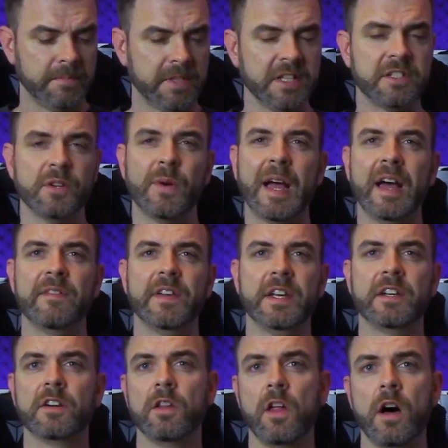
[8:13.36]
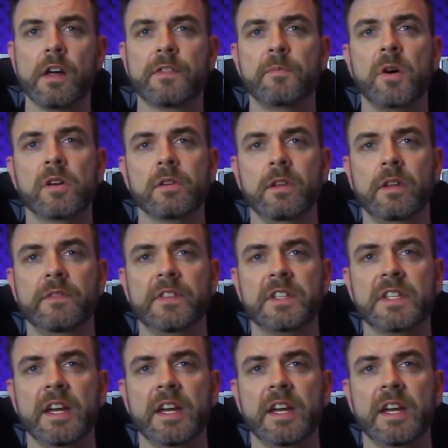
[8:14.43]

They do have a cloth model of the